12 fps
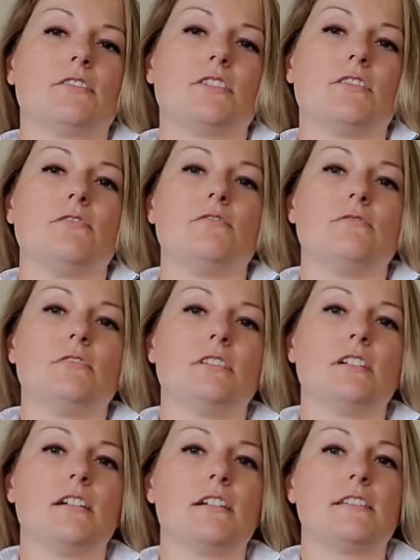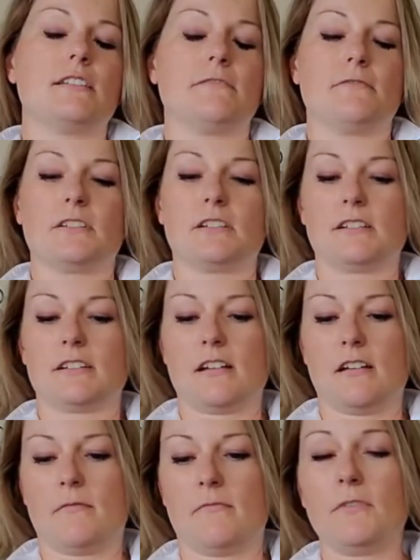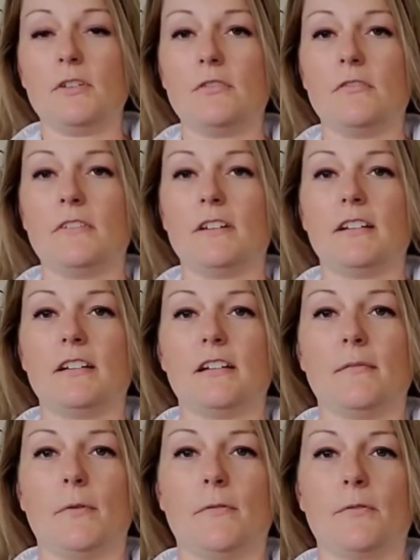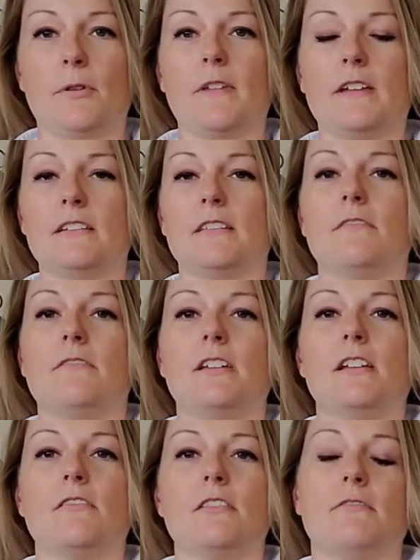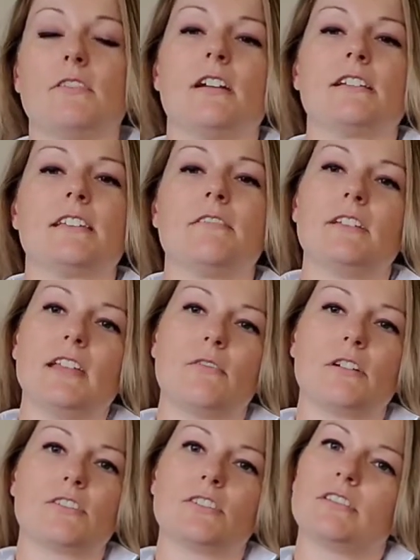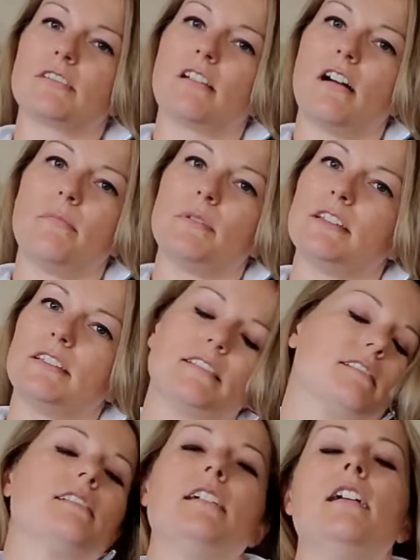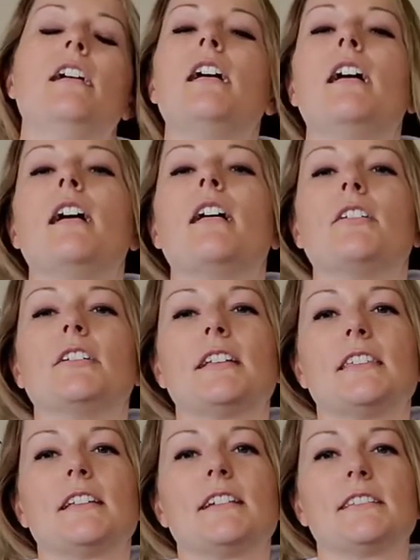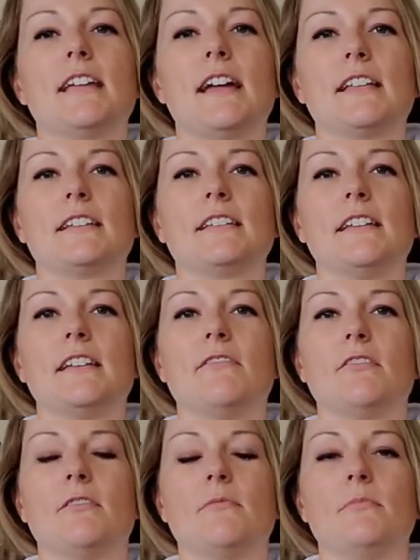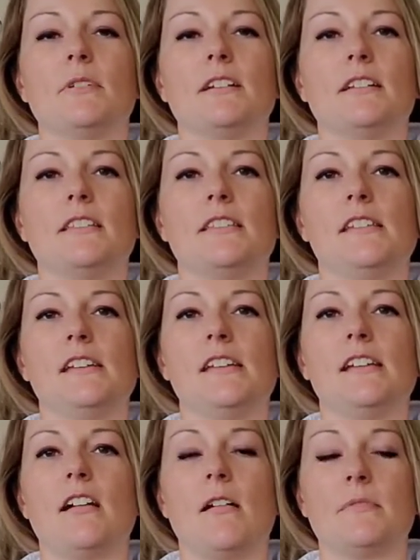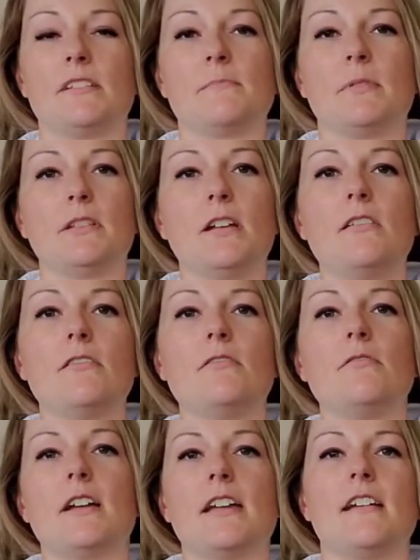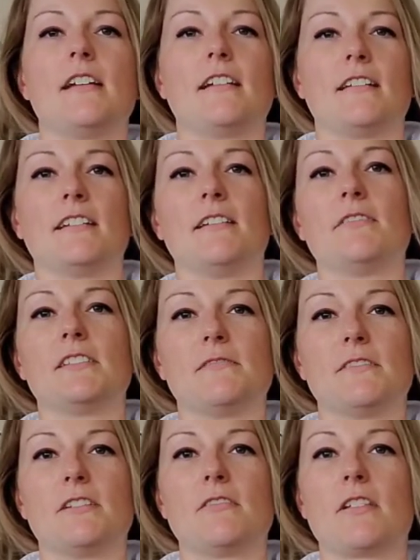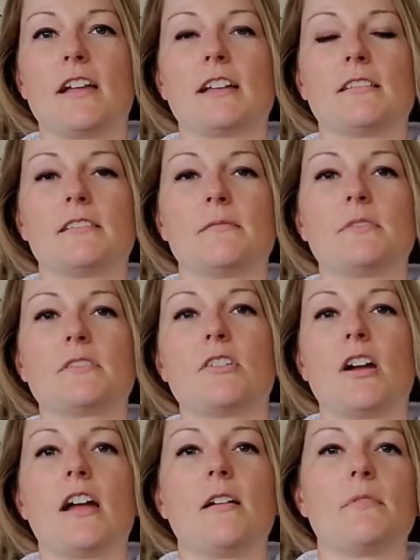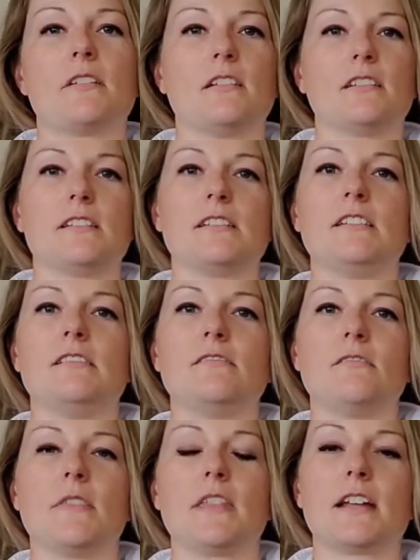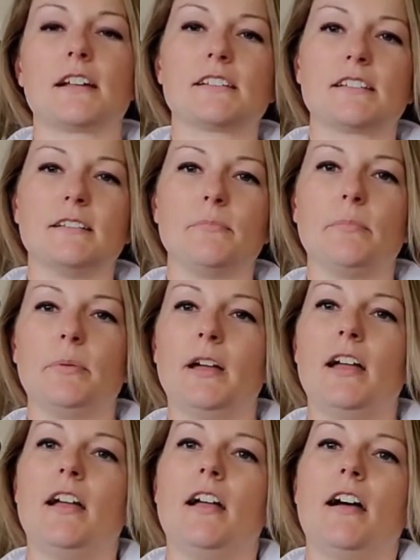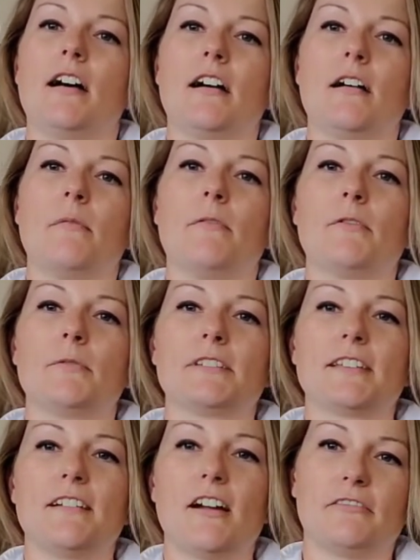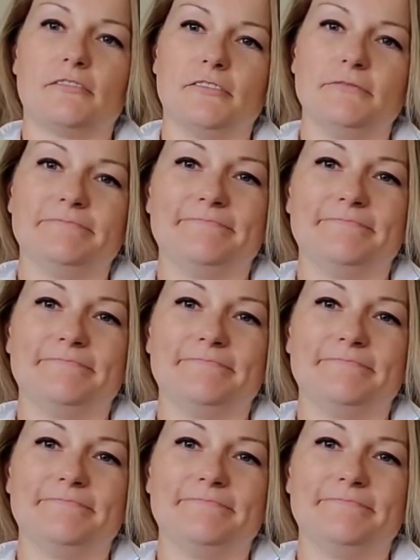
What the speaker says: I'll show a different view of it here before the end of the video. And if you guys have any questions, comments, or anything like that, leave them in the comments below and give this video a like and subscribe, and I'll see you in the next clip before we sign off.